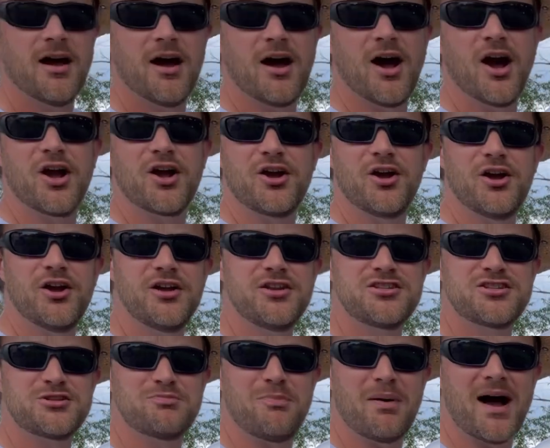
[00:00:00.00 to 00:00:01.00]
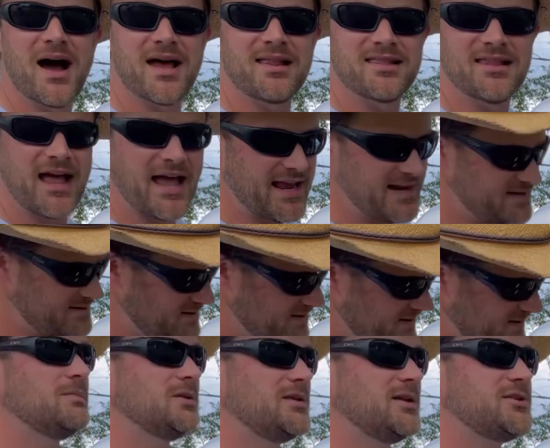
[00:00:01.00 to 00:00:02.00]
a good spotlight.
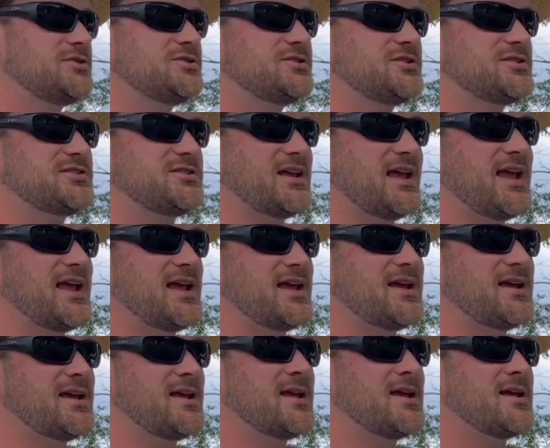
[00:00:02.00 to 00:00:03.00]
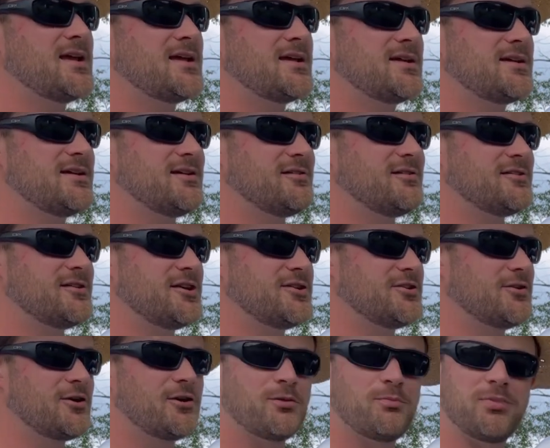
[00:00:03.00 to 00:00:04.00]
But let's just say you're in a
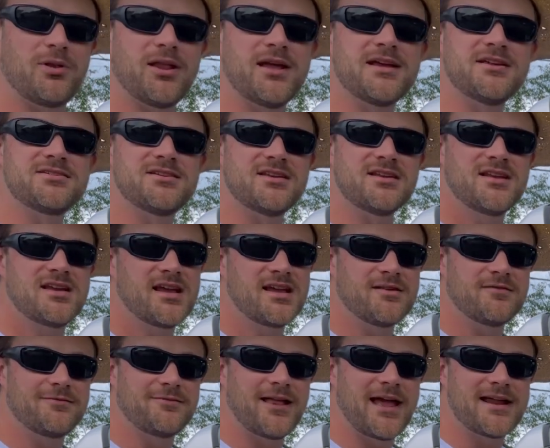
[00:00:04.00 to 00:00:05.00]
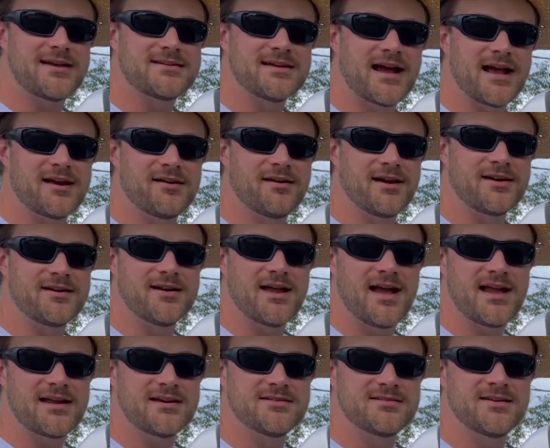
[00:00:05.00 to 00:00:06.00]
dark place and you get a flat tire at
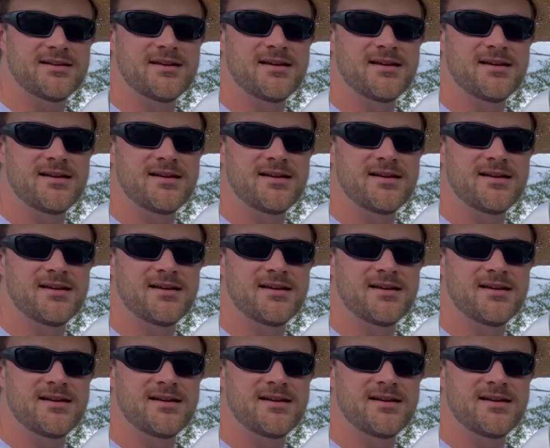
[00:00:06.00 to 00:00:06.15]
night.